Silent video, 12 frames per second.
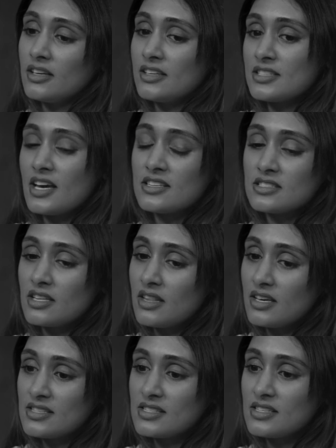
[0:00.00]
attest to
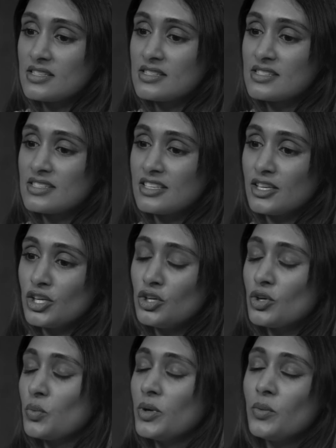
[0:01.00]
this is,
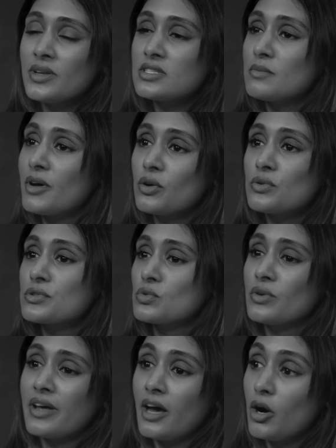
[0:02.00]
we went to medical
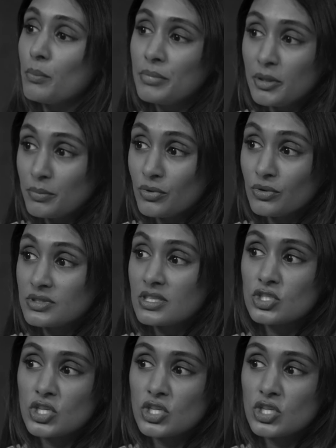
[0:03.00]
school to help people, to